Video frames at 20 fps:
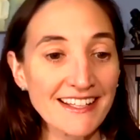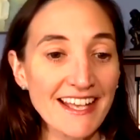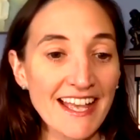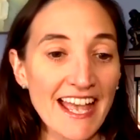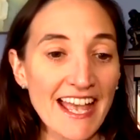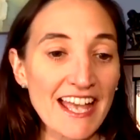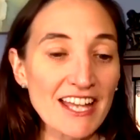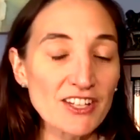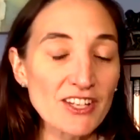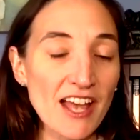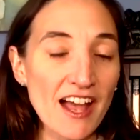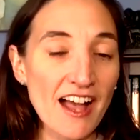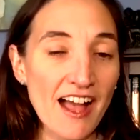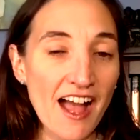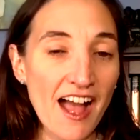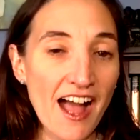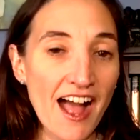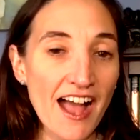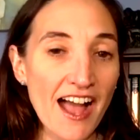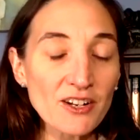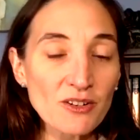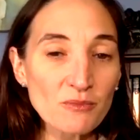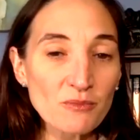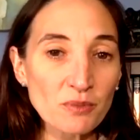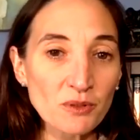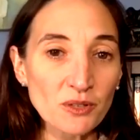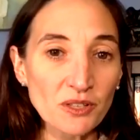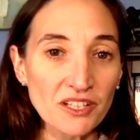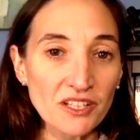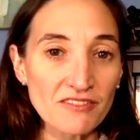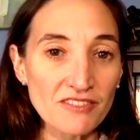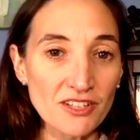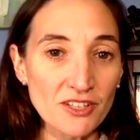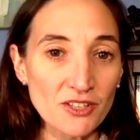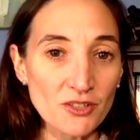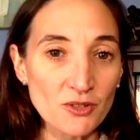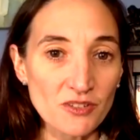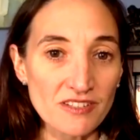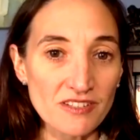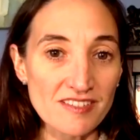And I don't believe that
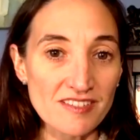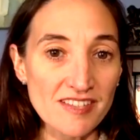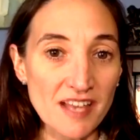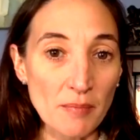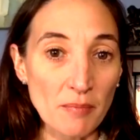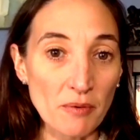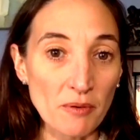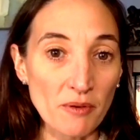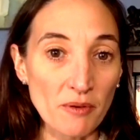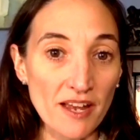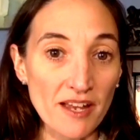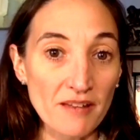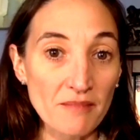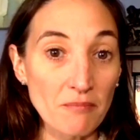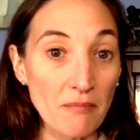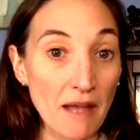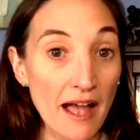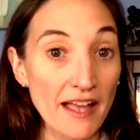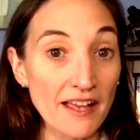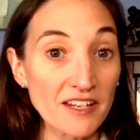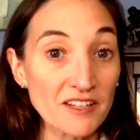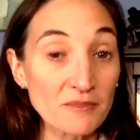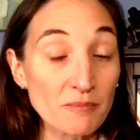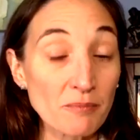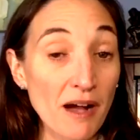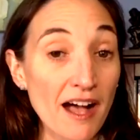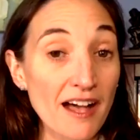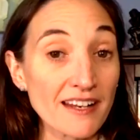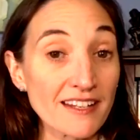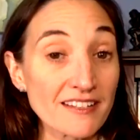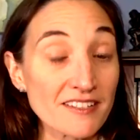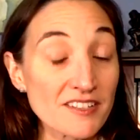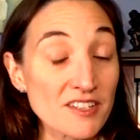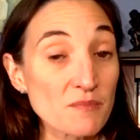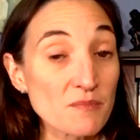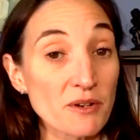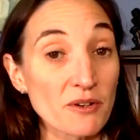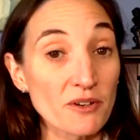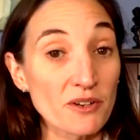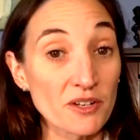you can separate mind, body,
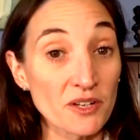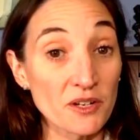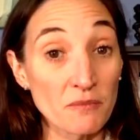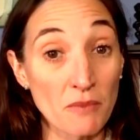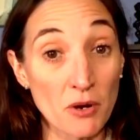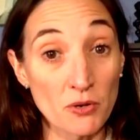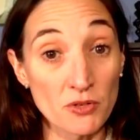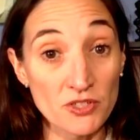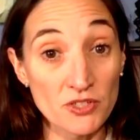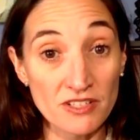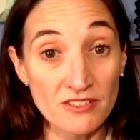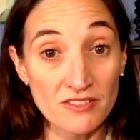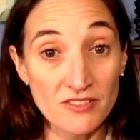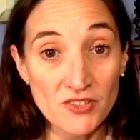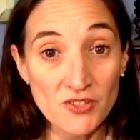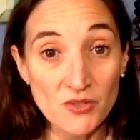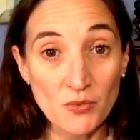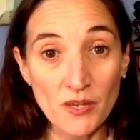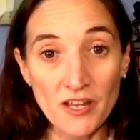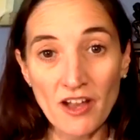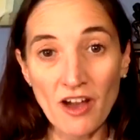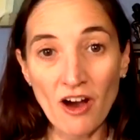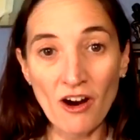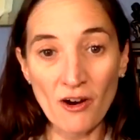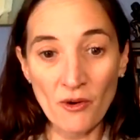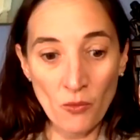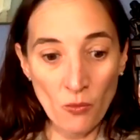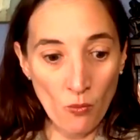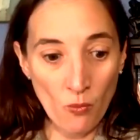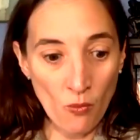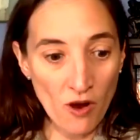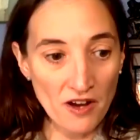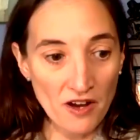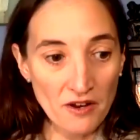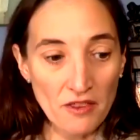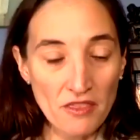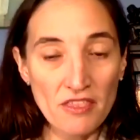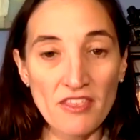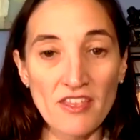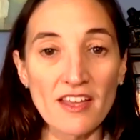spirit, and emotions. We are
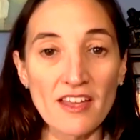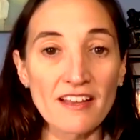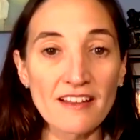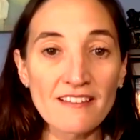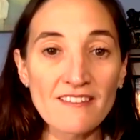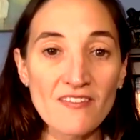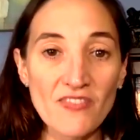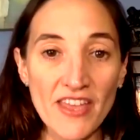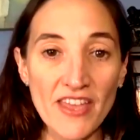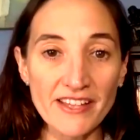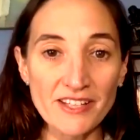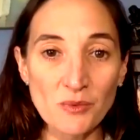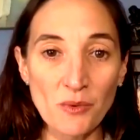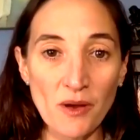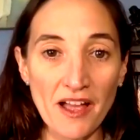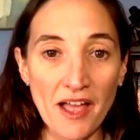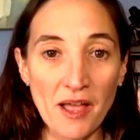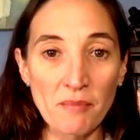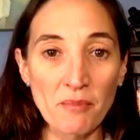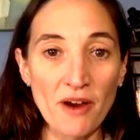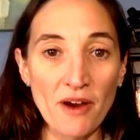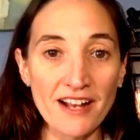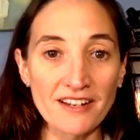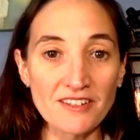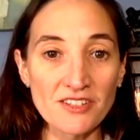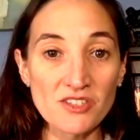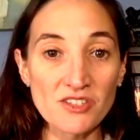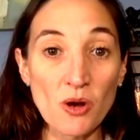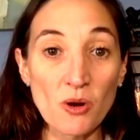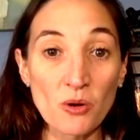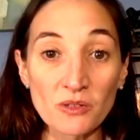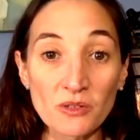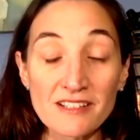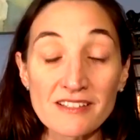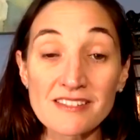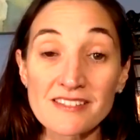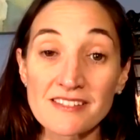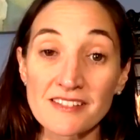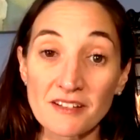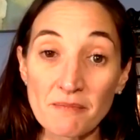one thing. That's why I practice
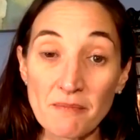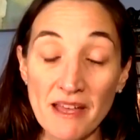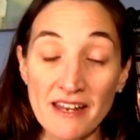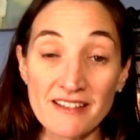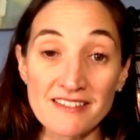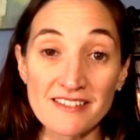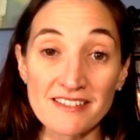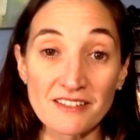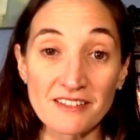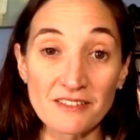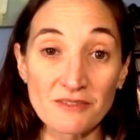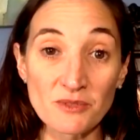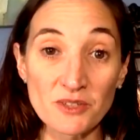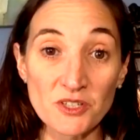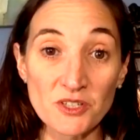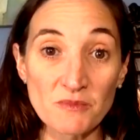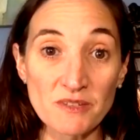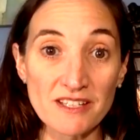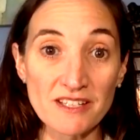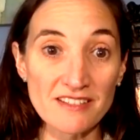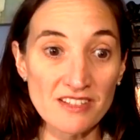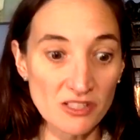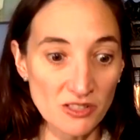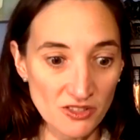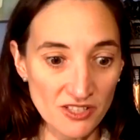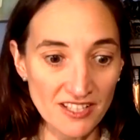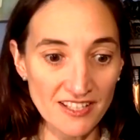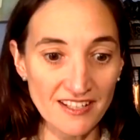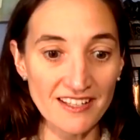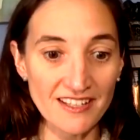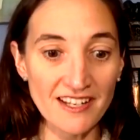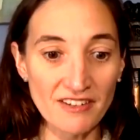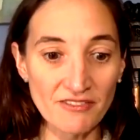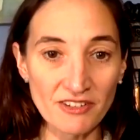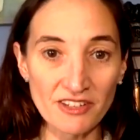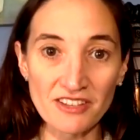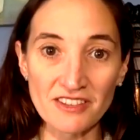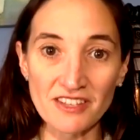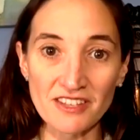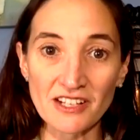holistic medicine, which means looking at
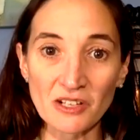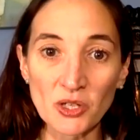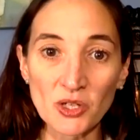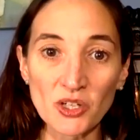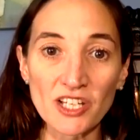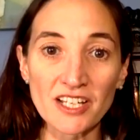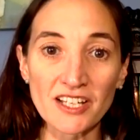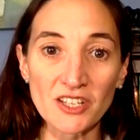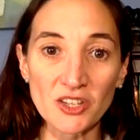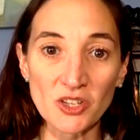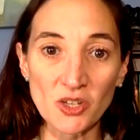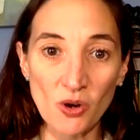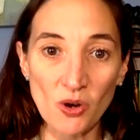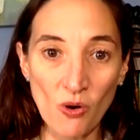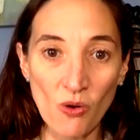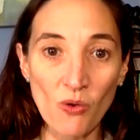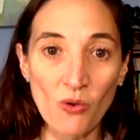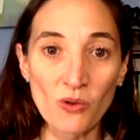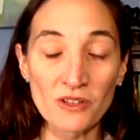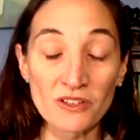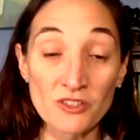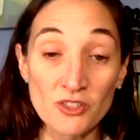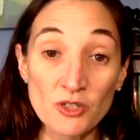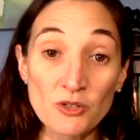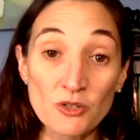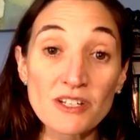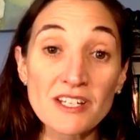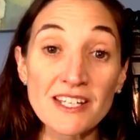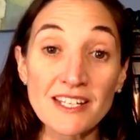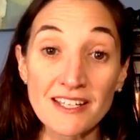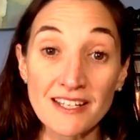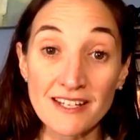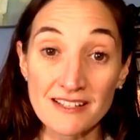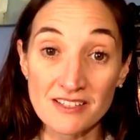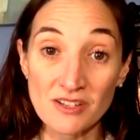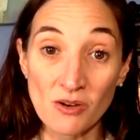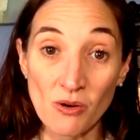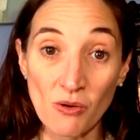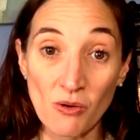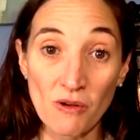everything, looking at the whole and treating it as
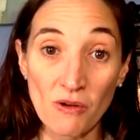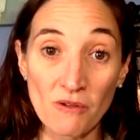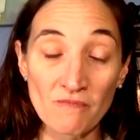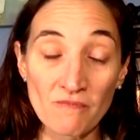a whole.